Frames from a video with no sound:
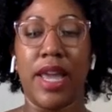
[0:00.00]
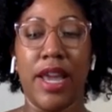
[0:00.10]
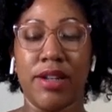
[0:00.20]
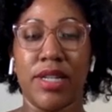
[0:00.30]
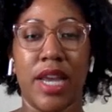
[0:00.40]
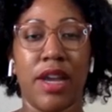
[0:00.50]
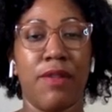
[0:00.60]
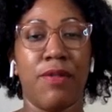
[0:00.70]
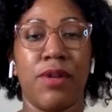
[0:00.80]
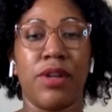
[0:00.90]

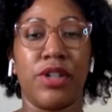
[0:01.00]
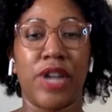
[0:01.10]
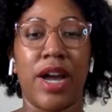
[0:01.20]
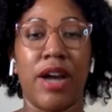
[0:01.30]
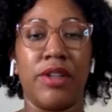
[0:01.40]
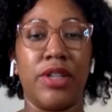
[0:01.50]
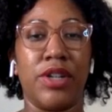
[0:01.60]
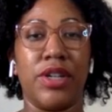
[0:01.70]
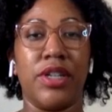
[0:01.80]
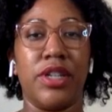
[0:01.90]
caretaker for a child
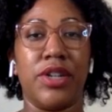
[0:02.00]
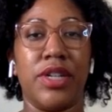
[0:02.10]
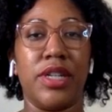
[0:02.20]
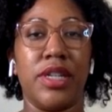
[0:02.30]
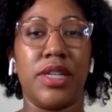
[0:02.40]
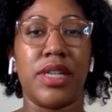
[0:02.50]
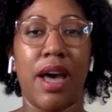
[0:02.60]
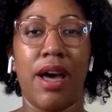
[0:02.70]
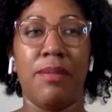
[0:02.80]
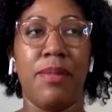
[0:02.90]
during this
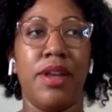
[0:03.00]
time,